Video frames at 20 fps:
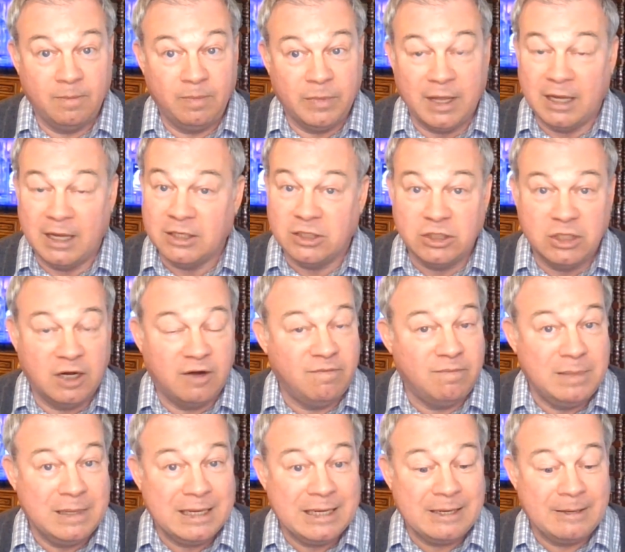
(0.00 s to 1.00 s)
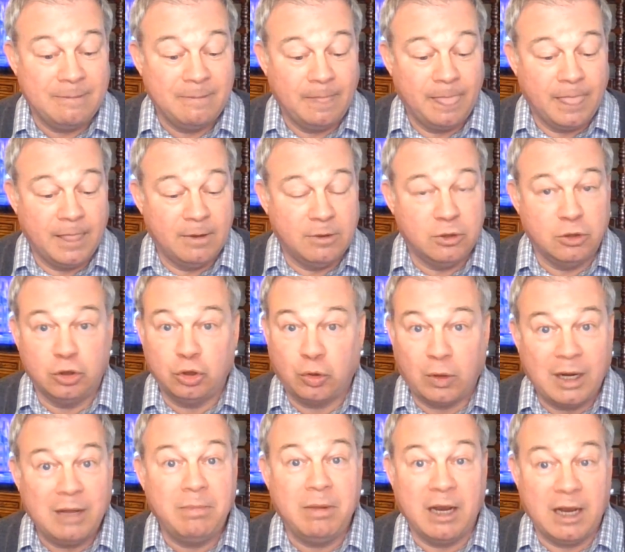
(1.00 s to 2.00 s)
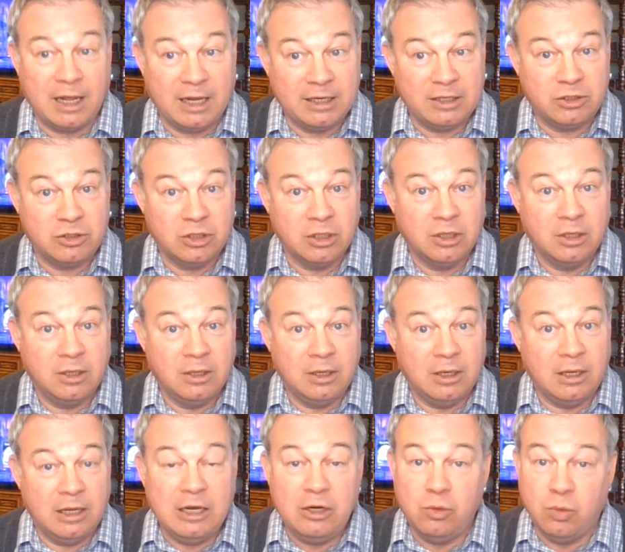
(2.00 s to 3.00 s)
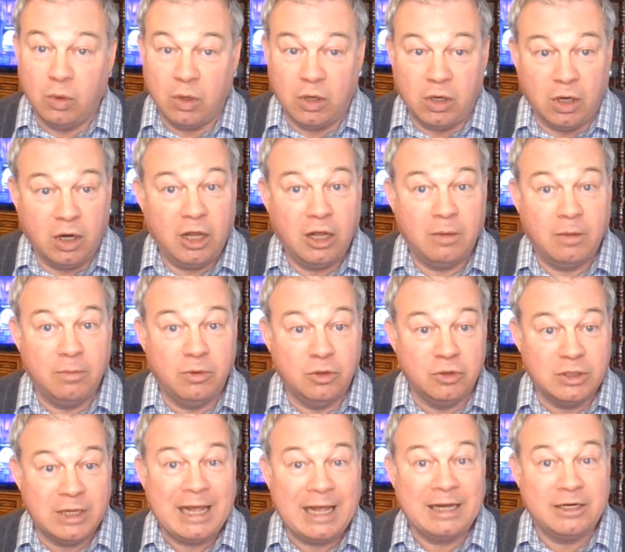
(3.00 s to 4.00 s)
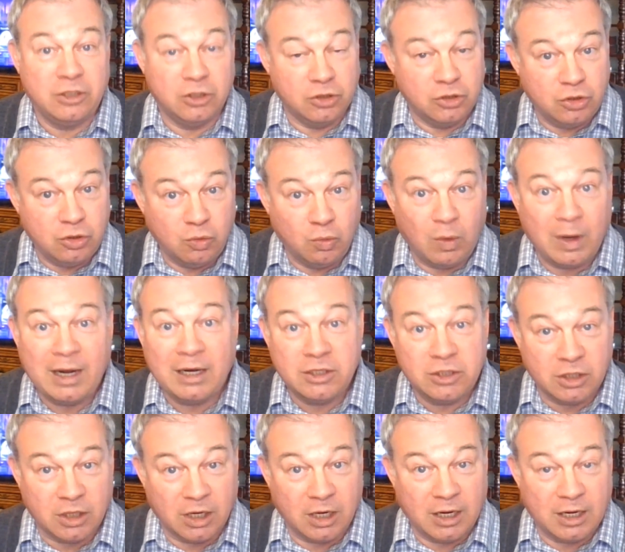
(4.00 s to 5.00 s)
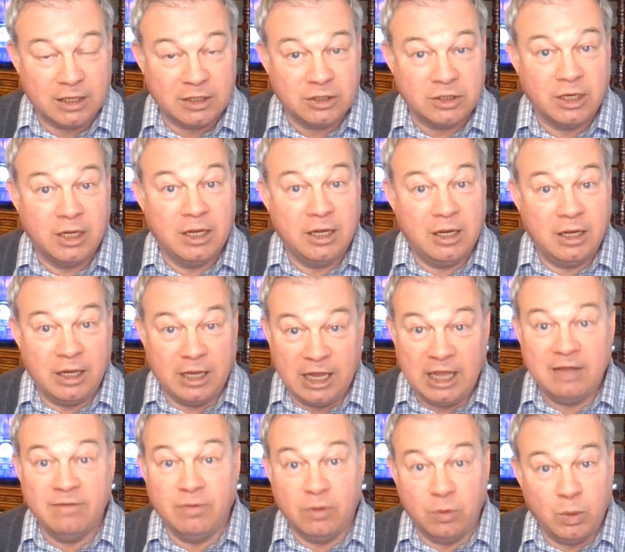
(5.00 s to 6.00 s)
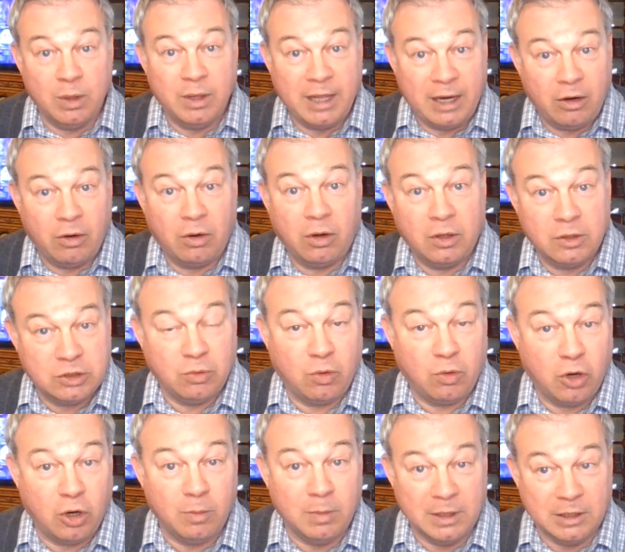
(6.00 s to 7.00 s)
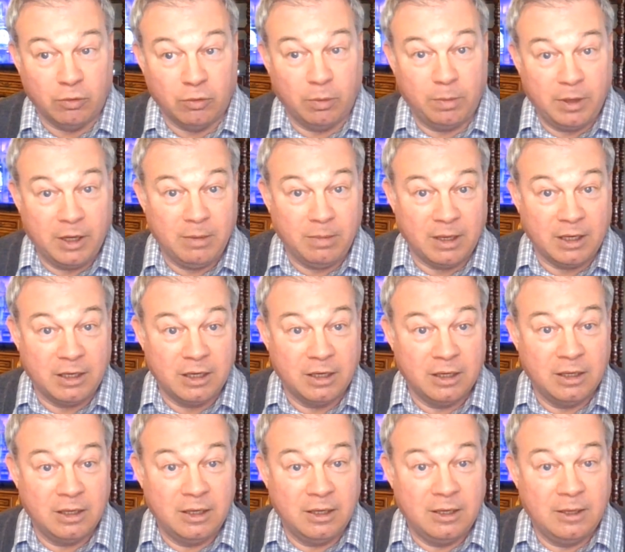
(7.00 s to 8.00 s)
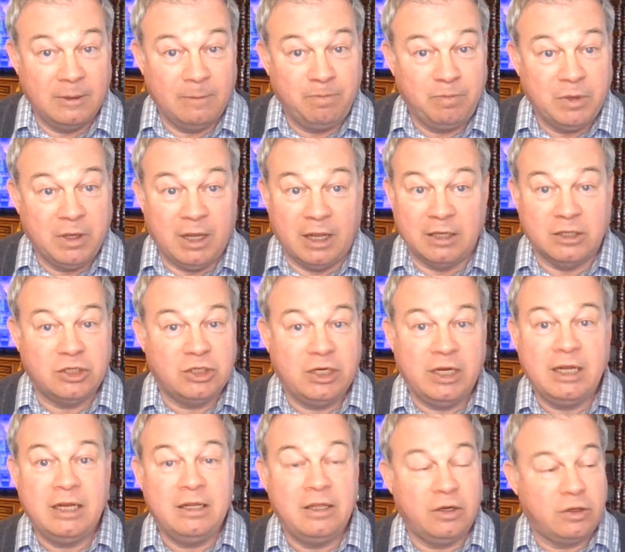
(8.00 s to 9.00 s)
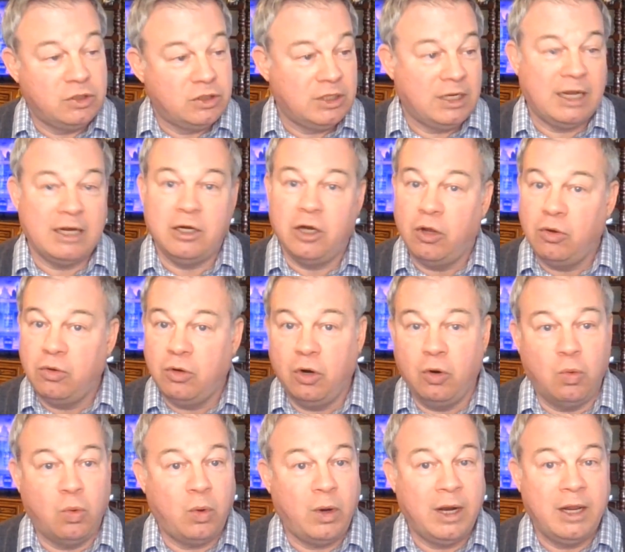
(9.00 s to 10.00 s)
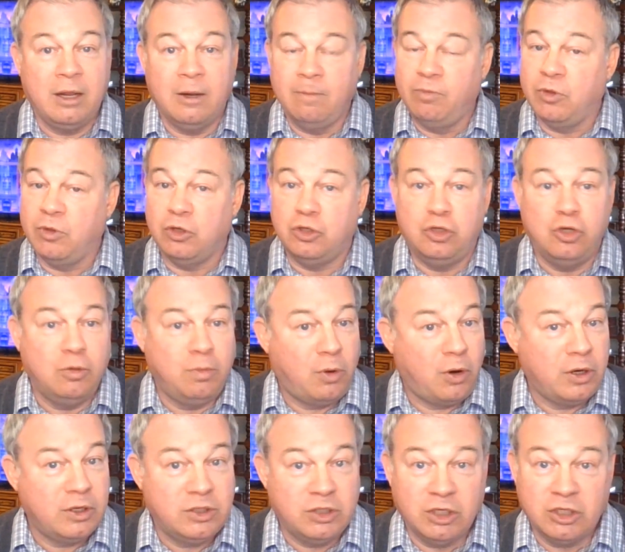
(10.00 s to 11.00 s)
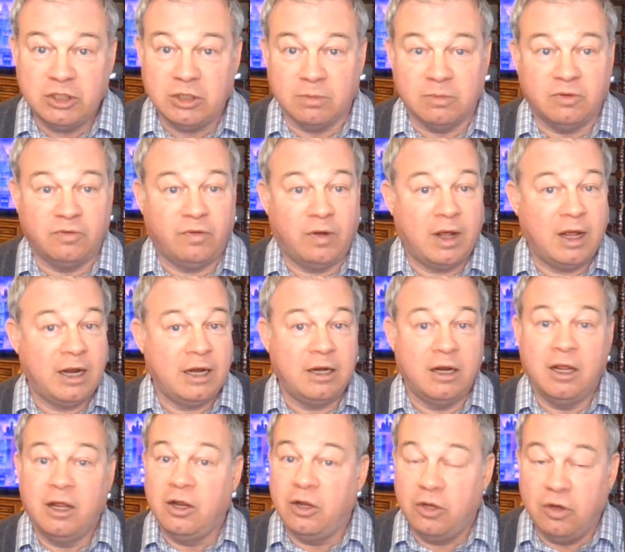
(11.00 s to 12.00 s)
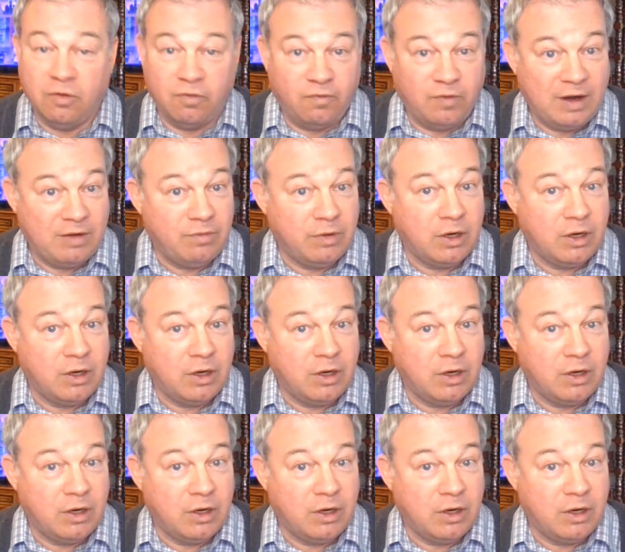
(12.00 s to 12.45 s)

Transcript: instead of being tribalized into a club whose actions you rationalize, even when they are also harming the republic. Instead, they're saying, no, don't worry, the two-party system's fine, your favorite